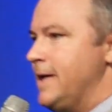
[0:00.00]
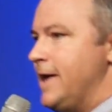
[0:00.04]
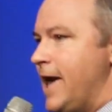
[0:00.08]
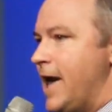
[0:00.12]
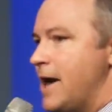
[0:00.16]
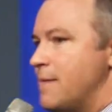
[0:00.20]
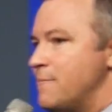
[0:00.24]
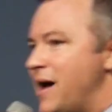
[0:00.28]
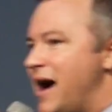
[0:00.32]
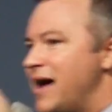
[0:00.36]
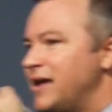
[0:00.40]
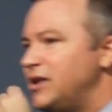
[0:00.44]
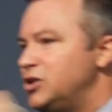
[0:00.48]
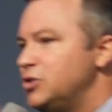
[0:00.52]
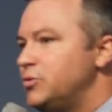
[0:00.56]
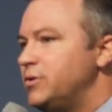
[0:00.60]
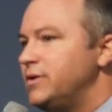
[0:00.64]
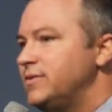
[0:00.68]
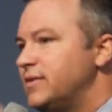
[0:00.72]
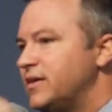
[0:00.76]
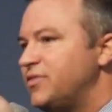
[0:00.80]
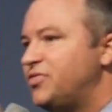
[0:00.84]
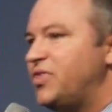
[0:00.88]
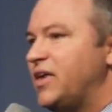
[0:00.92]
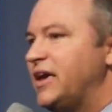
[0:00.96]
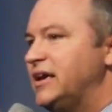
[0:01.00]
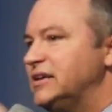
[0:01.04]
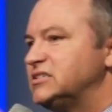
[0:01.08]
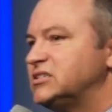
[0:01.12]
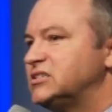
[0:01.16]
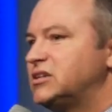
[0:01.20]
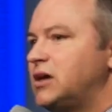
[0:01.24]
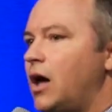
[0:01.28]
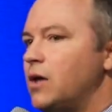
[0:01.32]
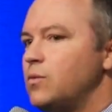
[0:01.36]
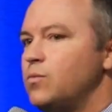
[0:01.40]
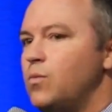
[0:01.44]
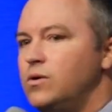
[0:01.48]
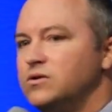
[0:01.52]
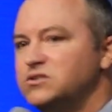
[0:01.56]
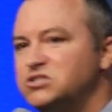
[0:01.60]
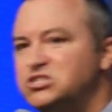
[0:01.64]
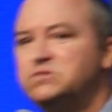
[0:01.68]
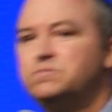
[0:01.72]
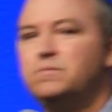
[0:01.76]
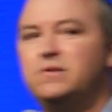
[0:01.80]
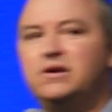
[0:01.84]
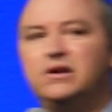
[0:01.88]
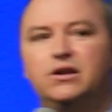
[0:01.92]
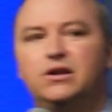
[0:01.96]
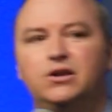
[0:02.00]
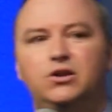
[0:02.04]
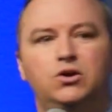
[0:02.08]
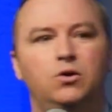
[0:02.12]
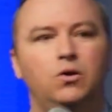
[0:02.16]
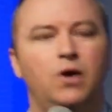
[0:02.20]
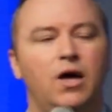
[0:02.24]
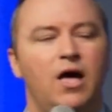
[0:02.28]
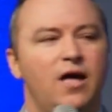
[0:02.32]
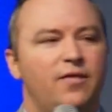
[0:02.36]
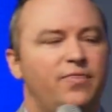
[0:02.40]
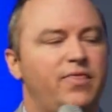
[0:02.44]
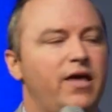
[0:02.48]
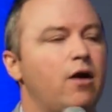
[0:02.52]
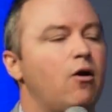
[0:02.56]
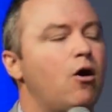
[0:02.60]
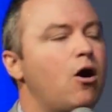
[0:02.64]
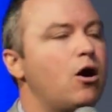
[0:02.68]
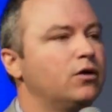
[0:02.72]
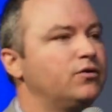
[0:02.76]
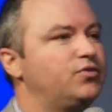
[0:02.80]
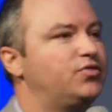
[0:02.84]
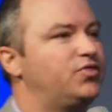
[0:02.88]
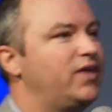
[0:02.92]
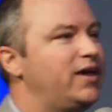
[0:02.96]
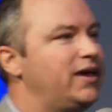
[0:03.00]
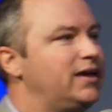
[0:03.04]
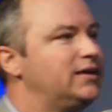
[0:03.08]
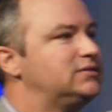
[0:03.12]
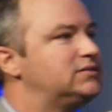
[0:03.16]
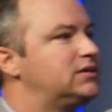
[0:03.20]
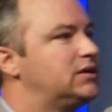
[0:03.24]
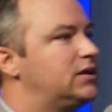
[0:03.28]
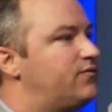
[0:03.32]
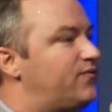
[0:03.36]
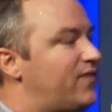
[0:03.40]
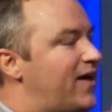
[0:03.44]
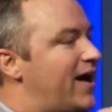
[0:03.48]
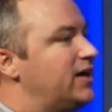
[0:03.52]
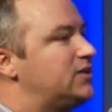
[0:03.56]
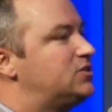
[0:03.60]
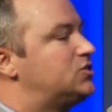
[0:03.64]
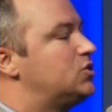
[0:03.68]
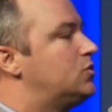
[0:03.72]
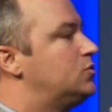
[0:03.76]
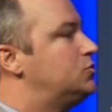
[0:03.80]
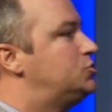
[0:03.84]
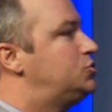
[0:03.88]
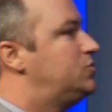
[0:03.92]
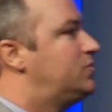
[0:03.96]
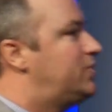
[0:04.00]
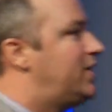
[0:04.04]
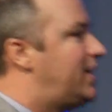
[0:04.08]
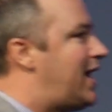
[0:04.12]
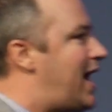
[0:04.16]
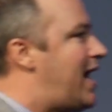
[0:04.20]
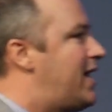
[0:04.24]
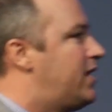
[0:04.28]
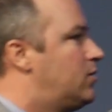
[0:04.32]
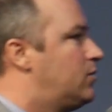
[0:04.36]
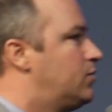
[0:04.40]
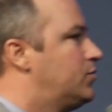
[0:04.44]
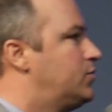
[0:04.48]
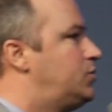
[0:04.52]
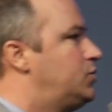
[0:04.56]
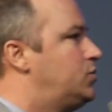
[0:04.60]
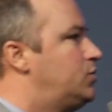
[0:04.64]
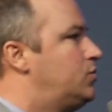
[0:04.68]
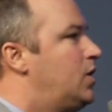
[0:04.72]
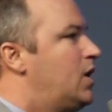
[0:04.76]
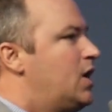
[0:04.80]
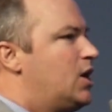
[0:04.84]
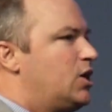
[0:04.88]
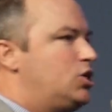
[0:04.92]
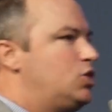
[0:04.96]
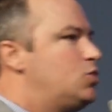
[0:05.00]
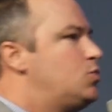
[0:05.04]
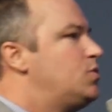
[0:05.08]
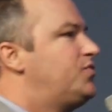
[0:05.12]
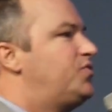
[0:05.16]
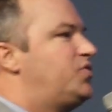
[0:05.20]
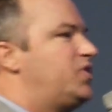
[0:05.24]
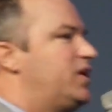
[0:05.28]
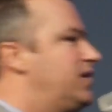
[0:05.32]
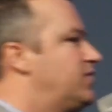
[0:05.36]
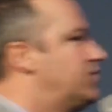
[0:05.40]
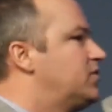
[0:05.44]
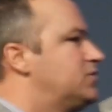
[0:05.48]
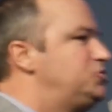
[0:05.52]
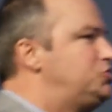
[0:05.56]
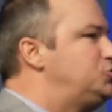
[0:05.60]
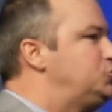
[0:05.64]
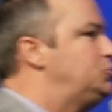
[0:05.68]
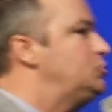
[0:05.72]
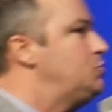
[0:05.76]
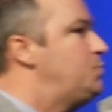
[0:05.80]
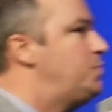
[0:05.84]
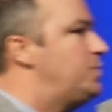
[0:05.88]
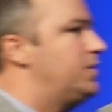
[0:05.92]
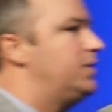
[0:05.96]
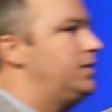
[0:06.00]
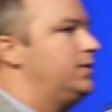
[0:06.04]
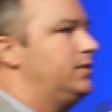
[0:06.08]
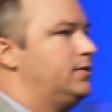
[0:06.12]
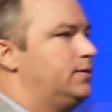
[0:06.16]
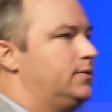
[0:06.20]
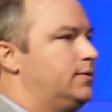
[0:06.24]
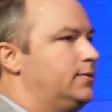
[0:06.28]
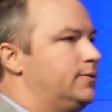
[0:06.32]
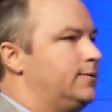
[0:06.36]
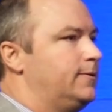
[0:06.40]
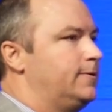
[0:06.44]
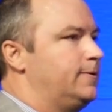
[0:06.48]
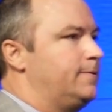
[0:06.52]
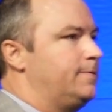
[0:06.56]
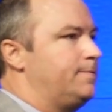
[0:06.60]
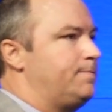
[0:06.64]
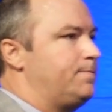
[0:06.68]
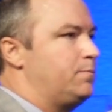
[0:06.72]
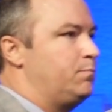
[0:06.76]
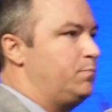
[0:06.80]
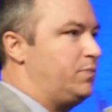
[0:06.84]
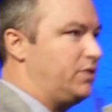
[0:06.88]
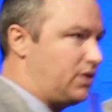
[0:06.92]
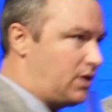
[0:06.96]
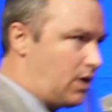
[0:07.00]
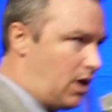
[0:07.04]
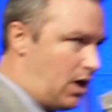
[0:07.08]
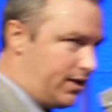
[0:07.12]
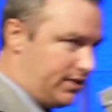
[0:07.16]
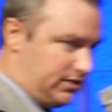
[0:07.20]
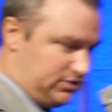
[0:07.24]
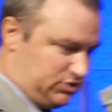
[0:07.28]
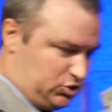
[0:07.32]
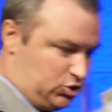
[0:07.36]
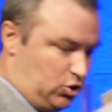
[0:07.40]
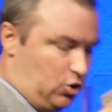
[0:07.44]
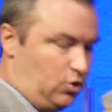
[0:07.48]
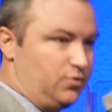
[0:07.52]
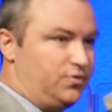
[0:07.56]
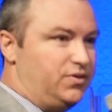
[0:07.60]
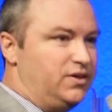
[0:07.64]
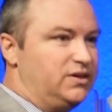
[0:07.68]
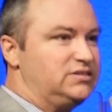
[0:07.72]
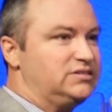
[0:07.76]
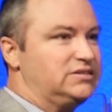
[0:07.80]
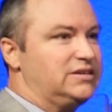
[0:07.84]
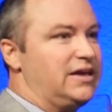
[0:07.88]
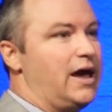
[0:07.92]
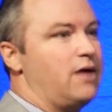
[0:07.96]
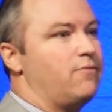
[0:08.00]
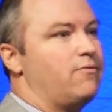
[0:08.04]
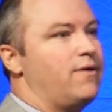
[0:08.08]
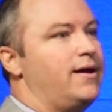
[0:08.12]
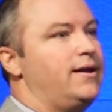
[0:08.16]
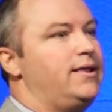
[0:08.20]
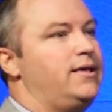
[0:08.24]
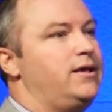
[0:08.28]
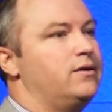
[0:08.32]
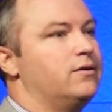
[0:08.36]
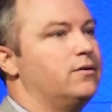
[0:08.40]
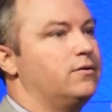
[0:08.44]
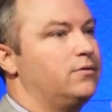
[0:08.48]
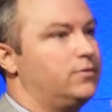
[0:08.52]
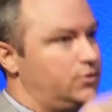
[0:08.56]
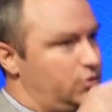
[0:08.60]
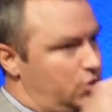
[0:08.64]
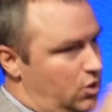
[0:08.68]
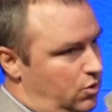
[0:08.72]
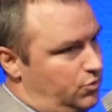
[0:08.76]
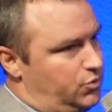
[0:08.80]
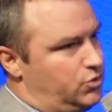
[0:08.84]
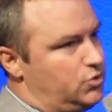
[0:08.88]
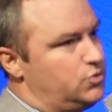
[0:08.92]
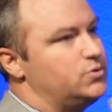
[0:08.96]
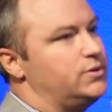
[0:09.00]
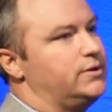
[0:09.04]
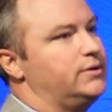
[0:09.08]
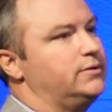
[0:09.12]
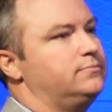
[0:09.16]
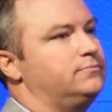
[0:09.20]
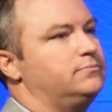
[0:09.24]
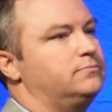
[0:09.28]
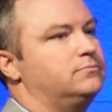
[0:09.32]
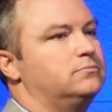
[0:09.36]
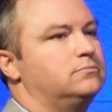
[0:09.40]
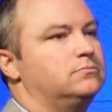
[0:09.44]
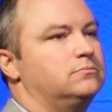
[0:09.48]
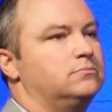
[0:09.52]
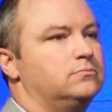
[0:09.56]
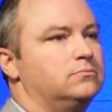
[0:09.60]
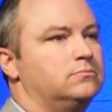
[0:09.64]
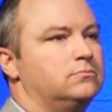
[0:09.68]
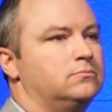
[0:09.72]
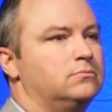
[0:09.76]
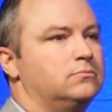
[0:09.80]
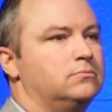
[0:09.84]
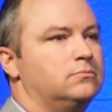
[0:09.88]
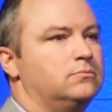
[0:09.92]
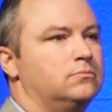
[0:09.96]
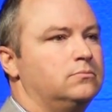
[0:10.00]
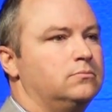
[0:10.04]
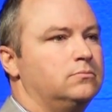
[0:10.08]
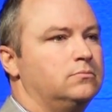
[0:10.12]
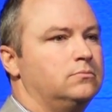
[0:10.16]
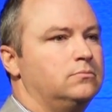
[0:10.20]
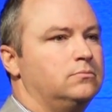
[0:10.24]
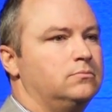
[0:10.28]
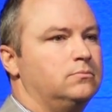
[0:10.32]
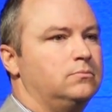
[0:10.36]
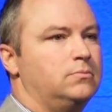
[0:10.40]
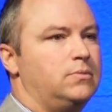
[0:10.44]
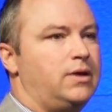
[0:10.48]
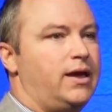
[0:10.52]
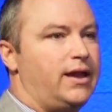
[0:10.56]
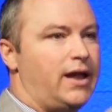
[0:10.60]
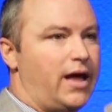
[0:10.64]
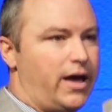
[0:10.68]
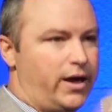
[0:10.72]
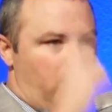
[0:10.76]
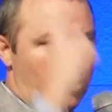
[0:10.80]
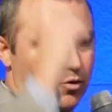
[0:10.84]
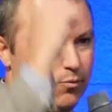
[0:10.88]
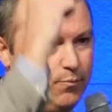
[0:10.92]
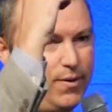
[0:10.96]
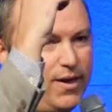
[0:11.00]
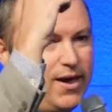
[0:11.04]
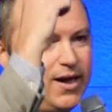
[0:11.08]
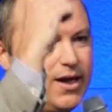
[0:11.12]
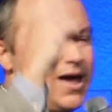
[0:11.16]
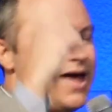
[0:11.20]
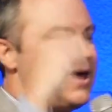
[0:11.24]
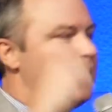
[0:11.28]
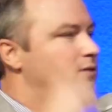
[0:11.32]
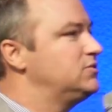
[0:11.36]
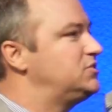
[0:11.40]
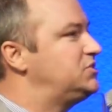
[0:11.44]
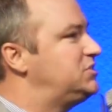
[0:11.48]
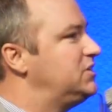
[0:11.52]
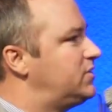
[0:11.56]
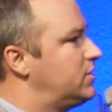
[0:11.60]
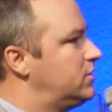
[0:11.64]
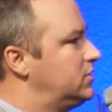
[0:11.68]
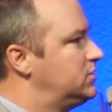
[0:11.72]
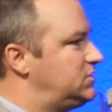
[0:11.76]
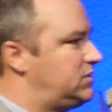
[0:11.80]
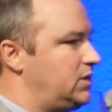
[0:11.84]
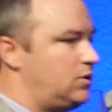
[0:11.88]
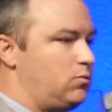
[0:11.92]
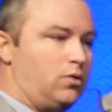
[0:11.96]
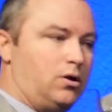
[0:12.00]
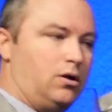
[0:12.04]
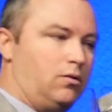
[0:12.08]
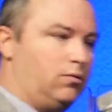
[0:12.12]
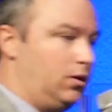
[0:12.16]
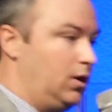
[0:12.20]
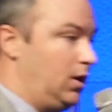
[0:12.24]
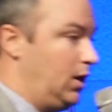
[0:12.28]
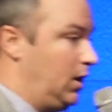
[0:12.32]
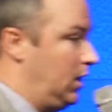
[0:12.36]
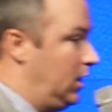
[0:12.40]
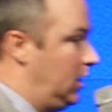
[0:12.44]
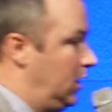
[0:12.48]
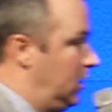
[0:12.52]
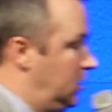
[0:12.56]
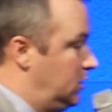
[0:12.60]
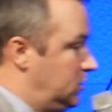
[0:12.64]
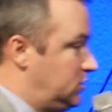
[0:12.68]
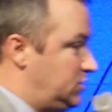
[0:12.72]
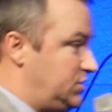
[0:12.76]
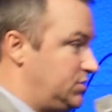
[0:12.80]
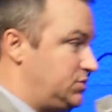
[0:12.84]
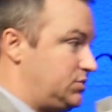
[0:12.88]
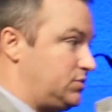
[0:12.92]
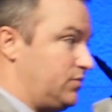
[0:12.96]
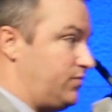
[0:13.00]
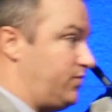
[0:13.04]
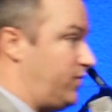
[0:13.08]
Am I doing the things God wants me to do? There are things that if I told you that I don't do, you would think they're stupid. But God has told this guy right here, don't do it. And I obey. I don't sit there and say, well, Sister